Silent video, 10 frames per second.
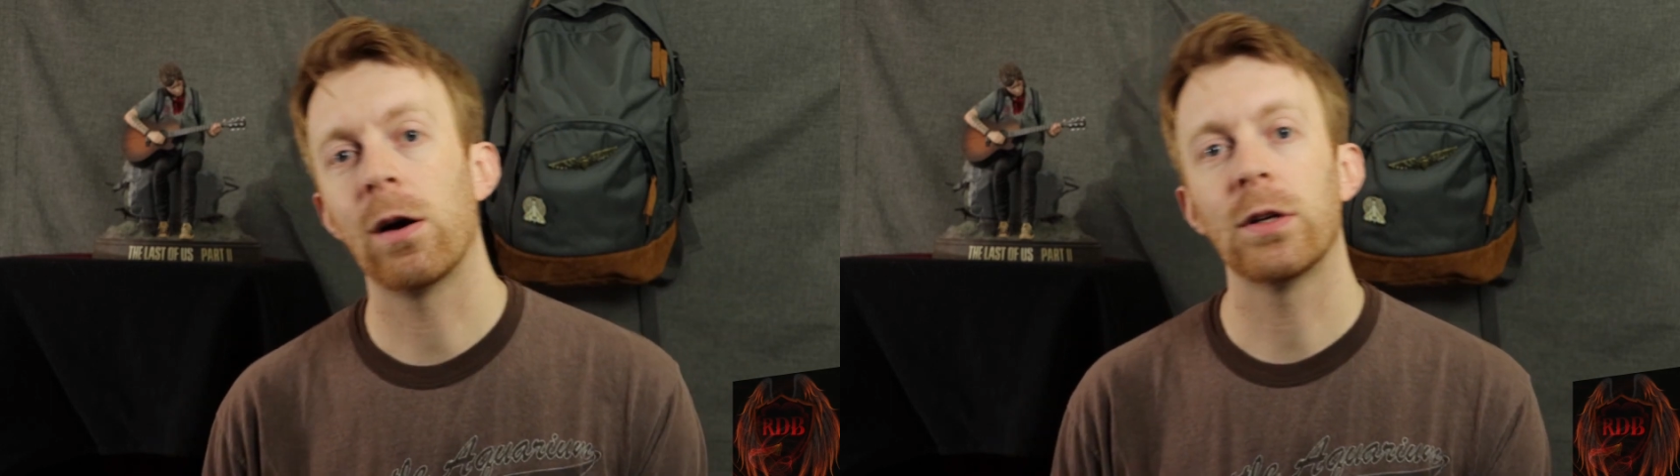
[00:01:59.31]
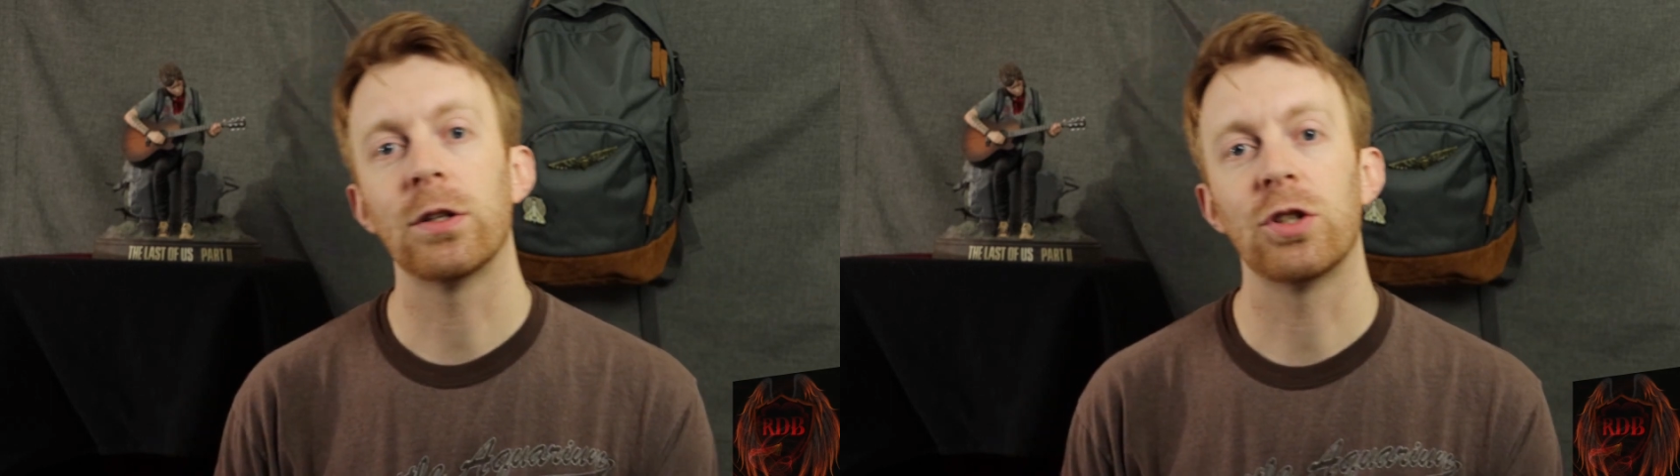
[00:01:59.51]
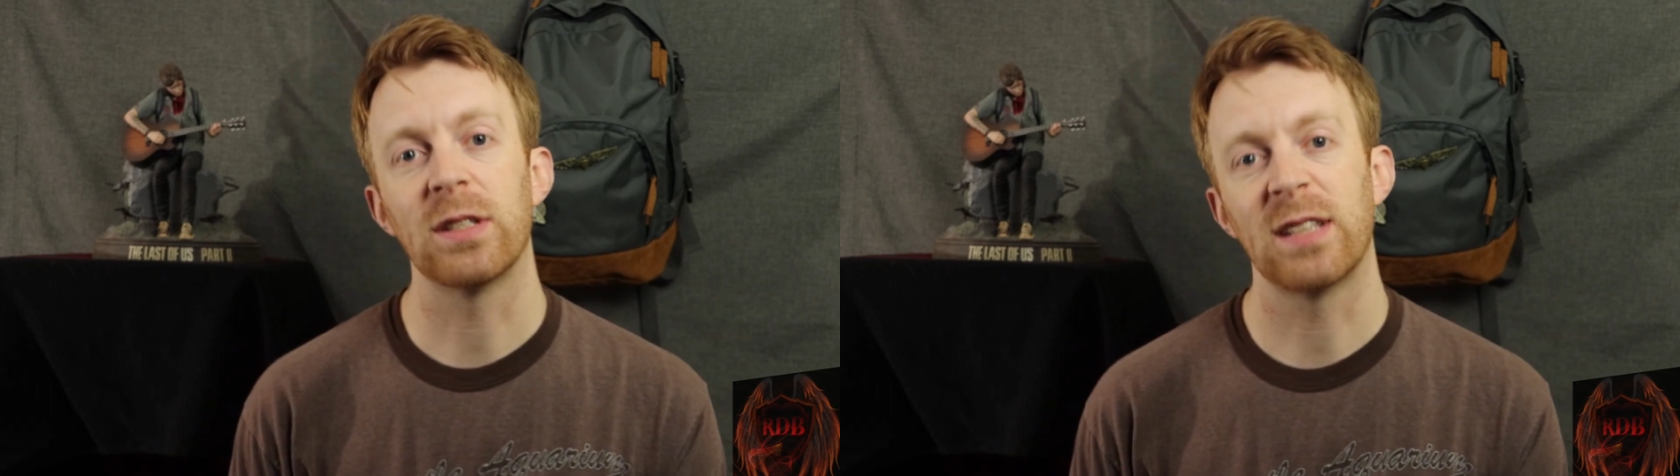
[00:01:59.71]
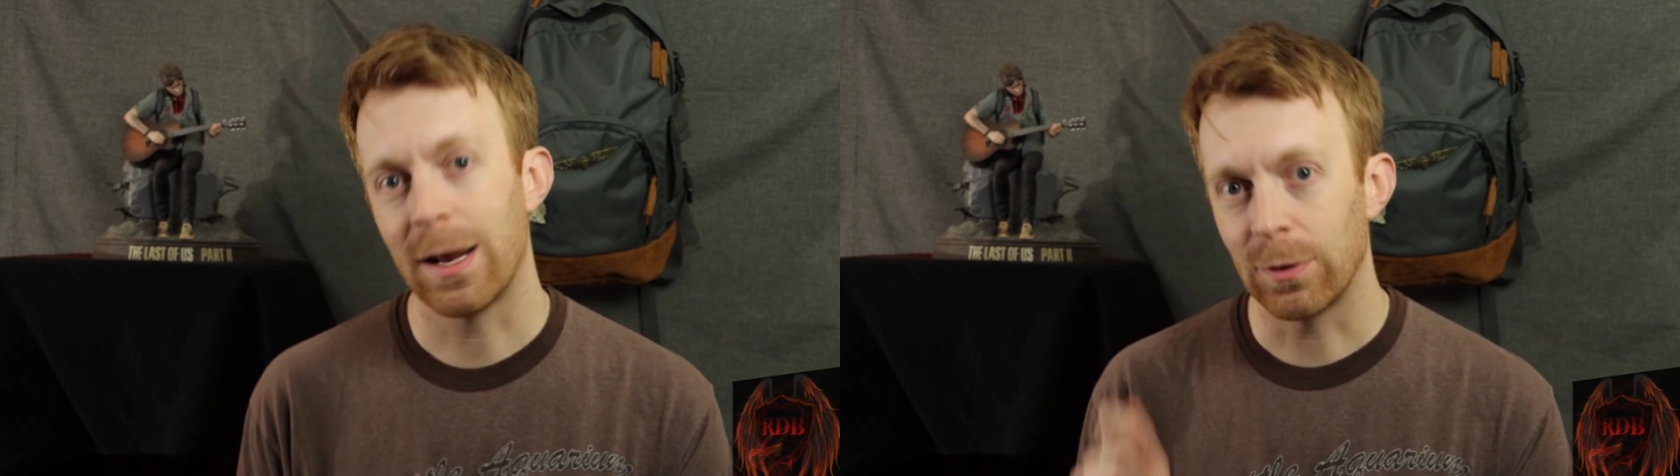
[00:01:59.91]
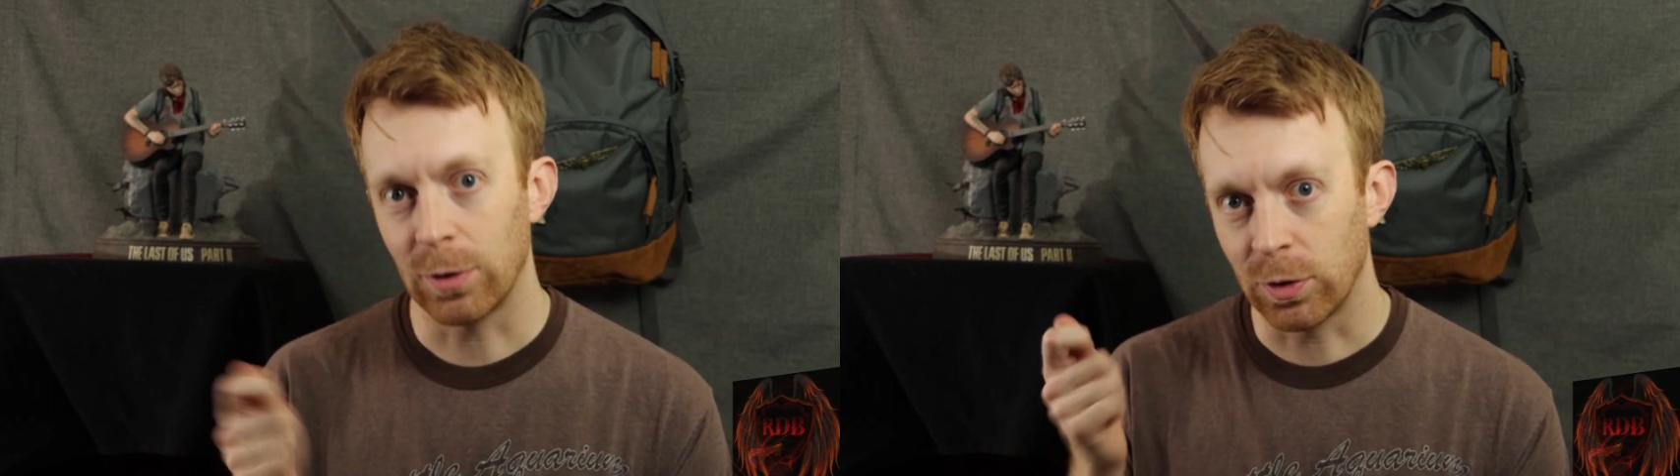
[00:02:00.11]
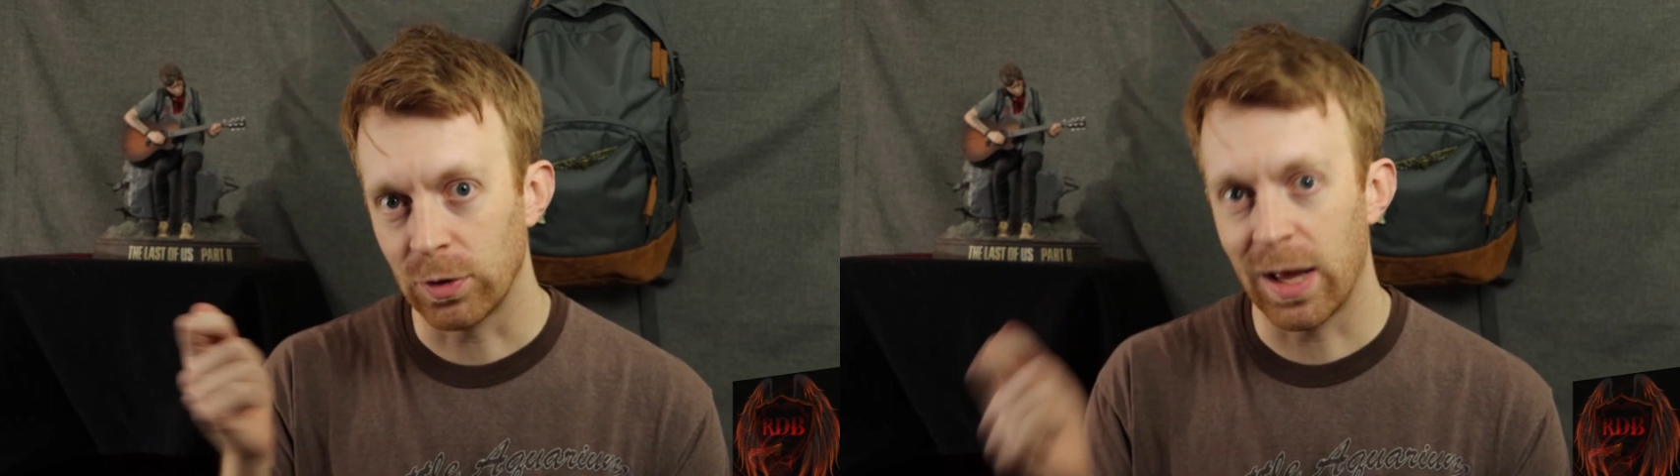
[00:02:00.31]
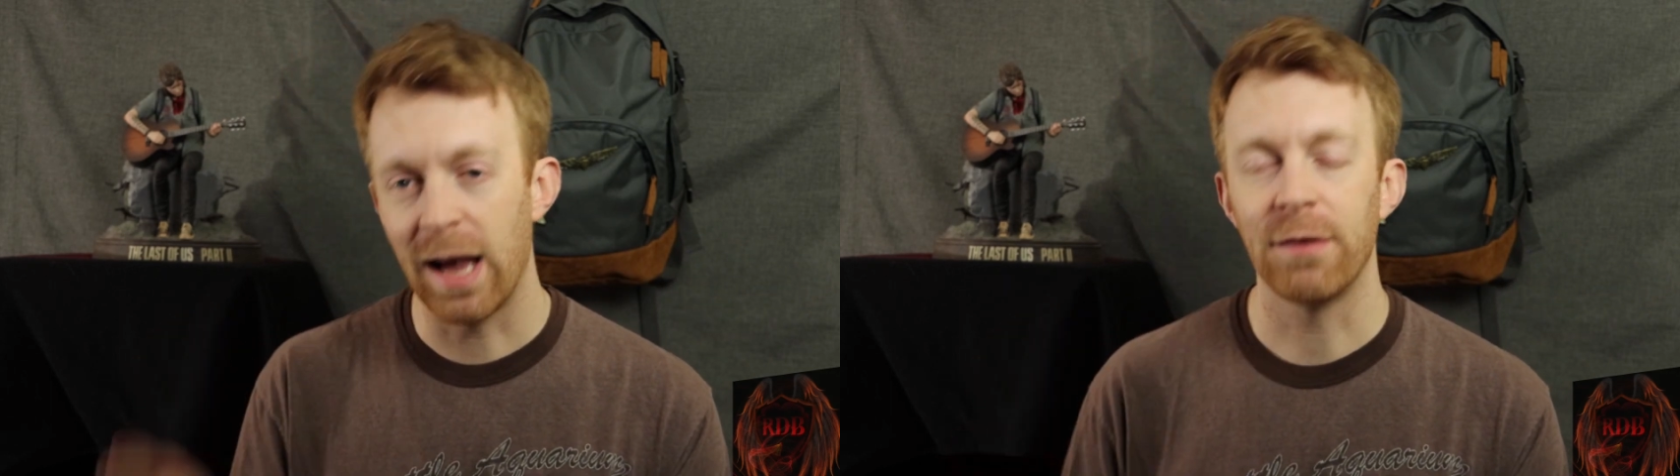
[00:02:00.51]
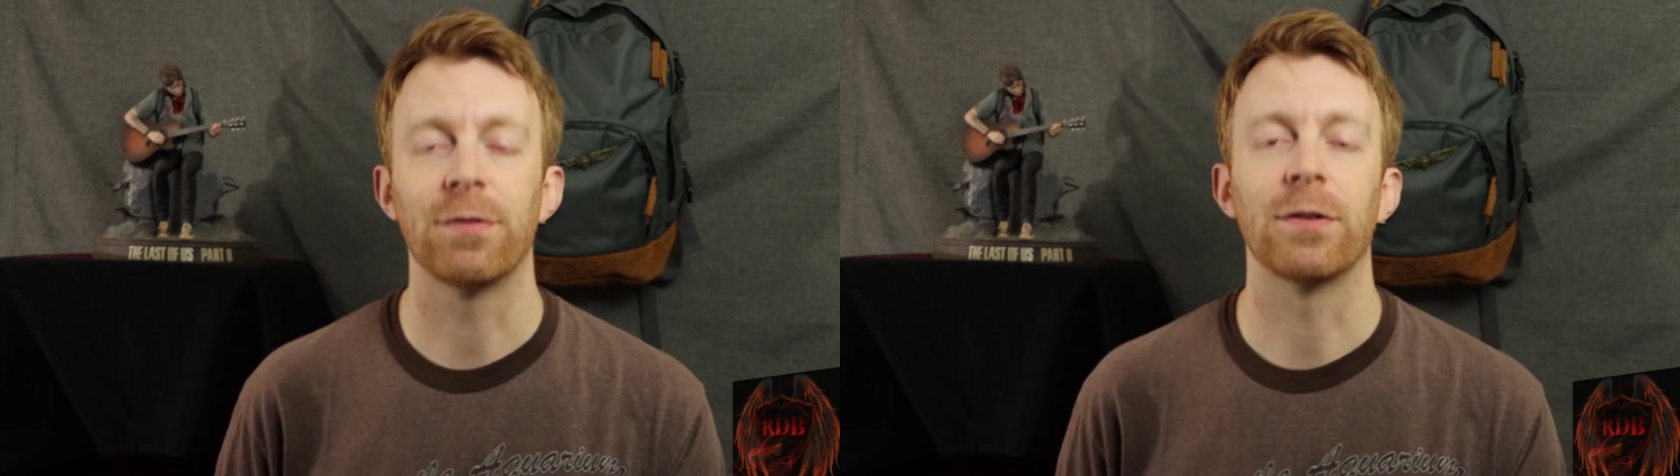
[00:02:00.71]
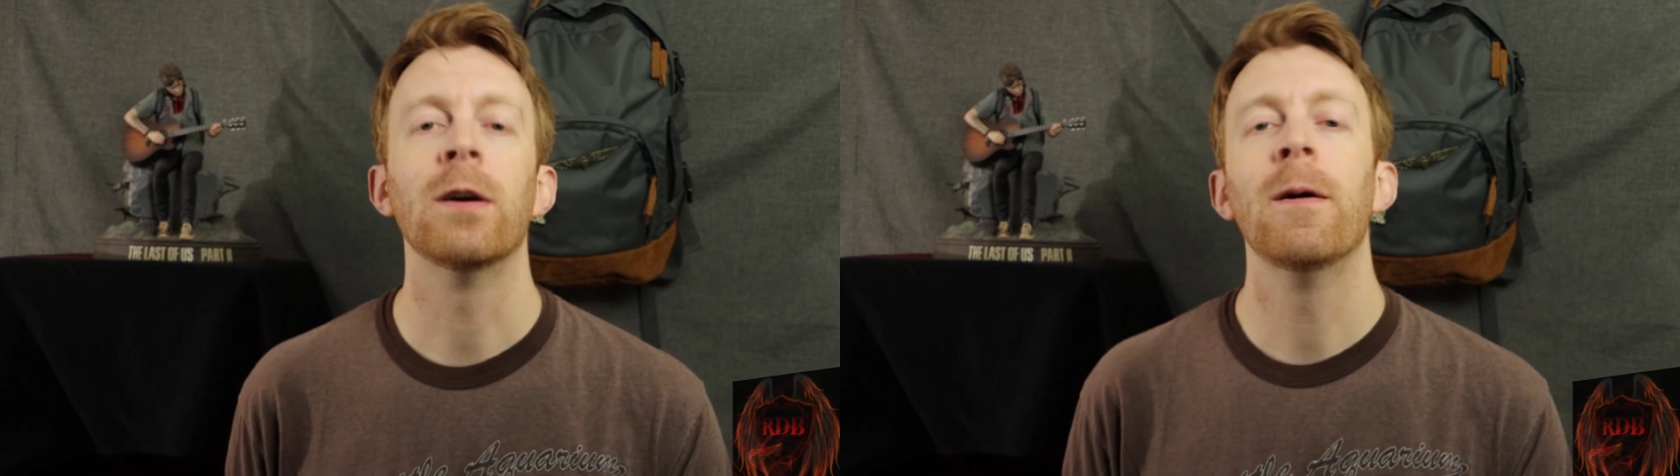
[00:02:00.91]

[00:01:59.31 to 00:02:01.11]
and she's got her little knife, and